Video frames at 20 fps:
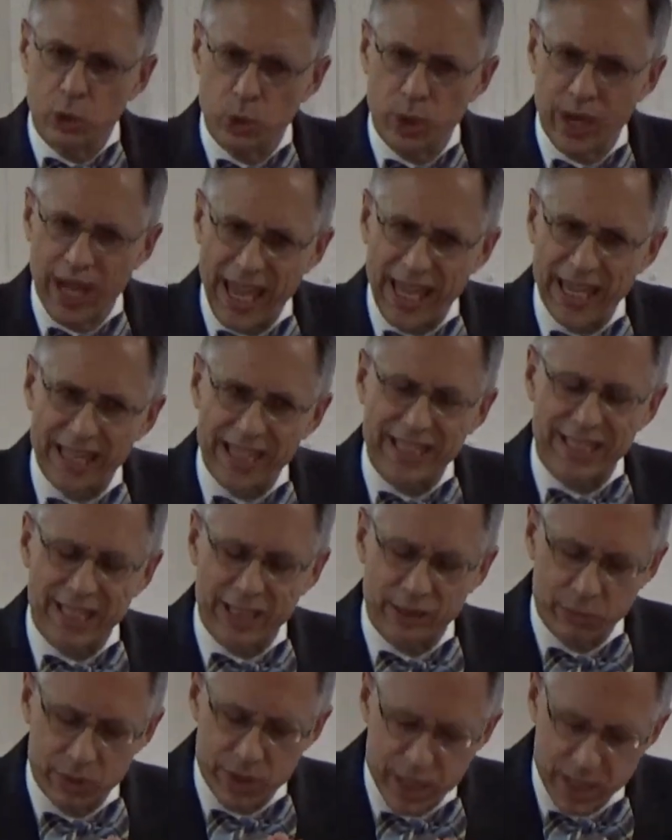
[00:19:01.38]
hated
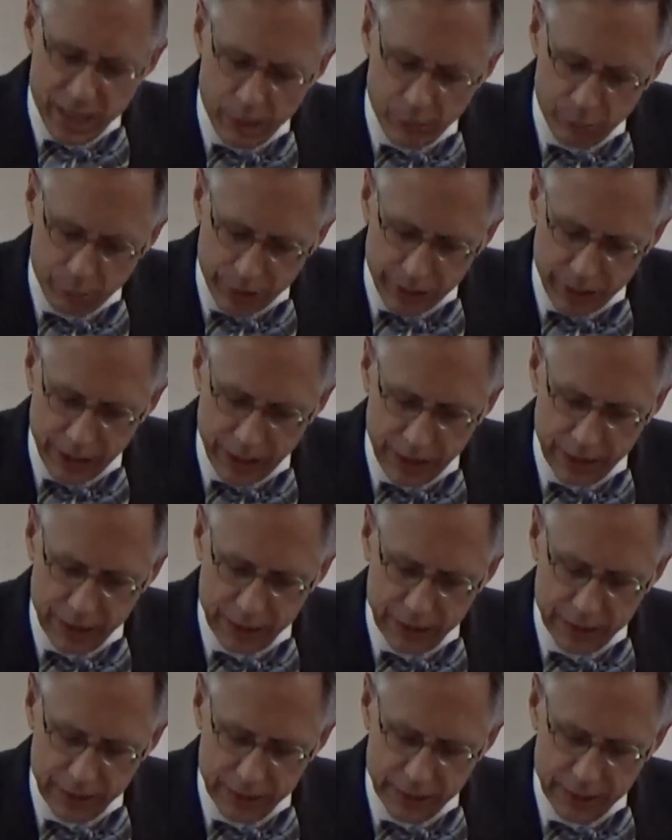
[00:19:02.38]
him deeply.
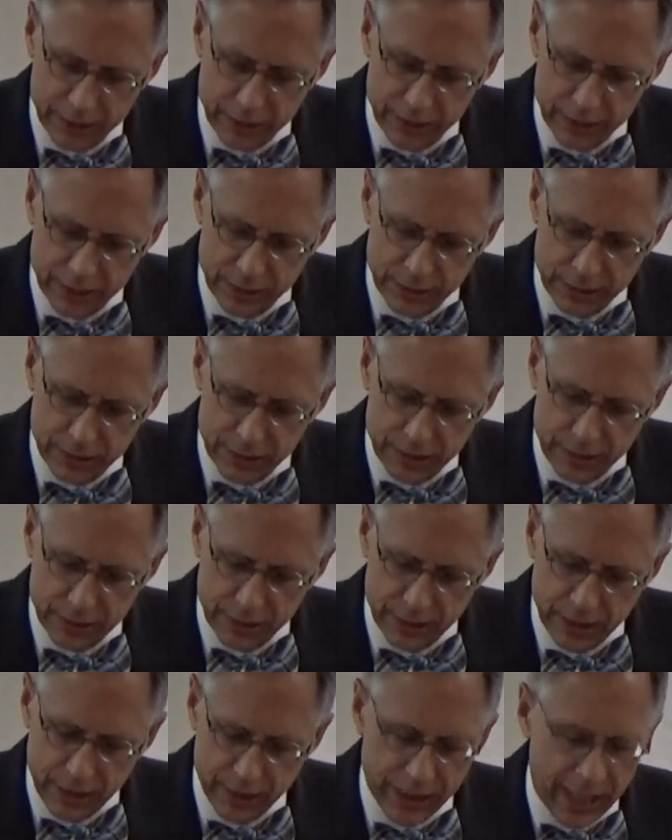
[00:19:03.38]

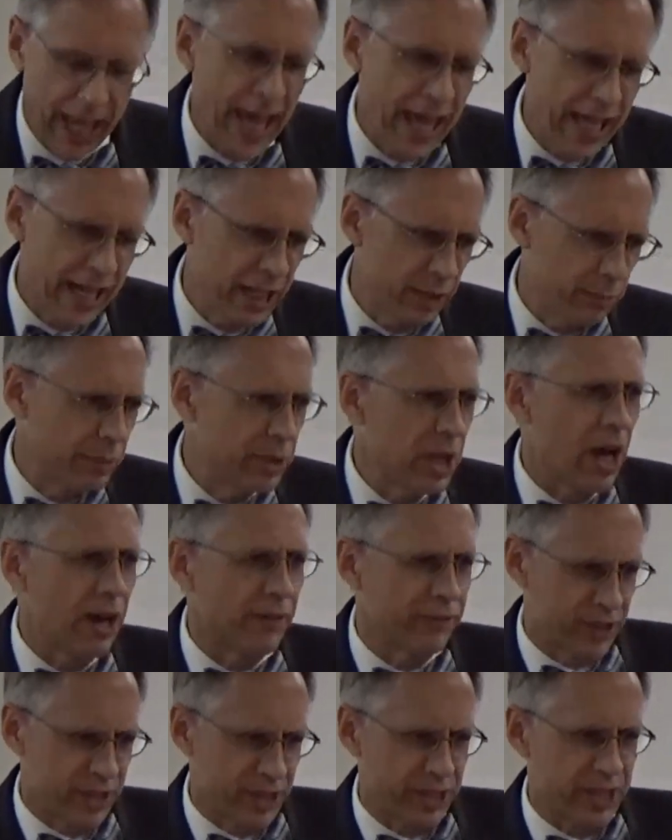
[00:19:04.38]
They hated him
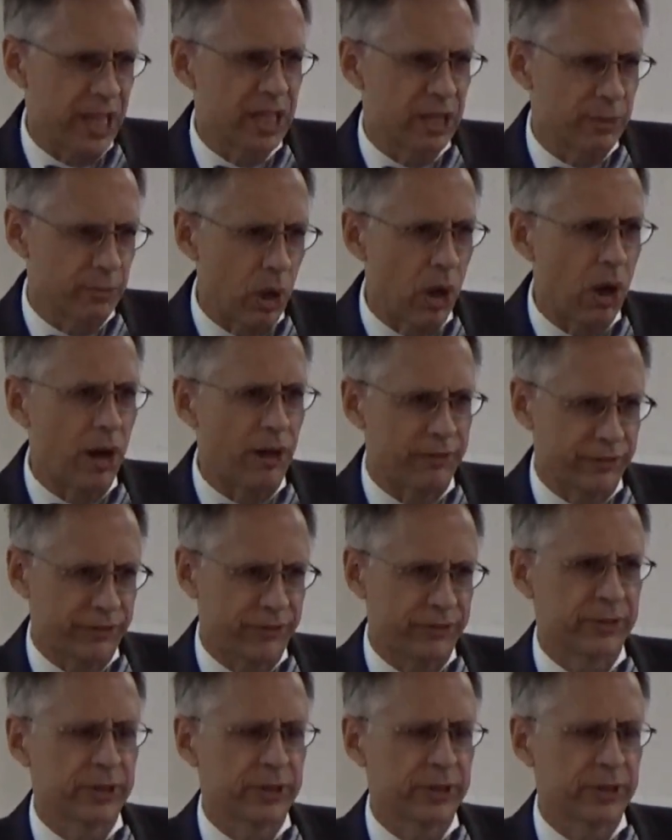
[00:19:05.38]
enough to send him off